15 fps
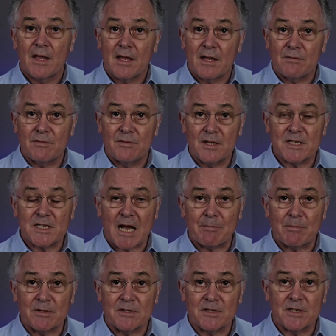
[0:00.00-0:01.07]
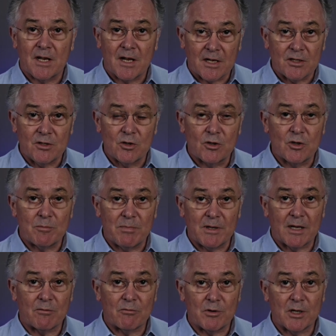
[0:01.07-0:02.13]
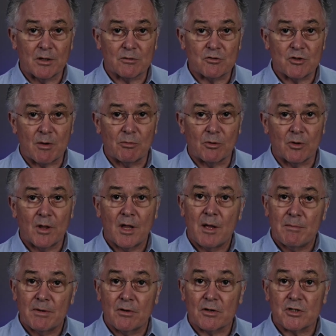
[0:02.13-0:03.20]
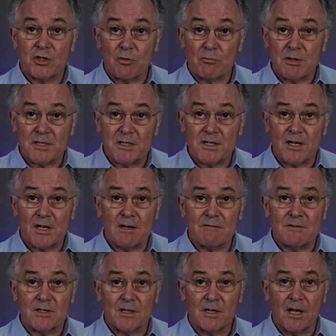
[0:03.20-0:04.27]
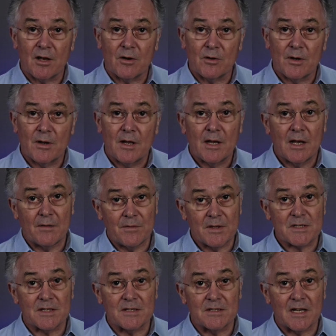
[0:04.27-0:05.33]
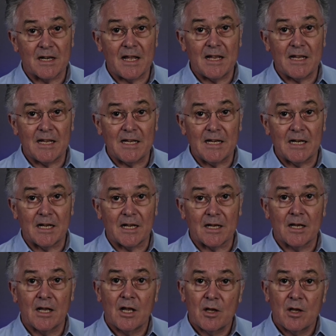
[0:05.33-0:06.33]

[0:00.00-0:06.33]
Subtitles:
If this happens, you could be in real trouble because your reserves are low, and this can delay healing,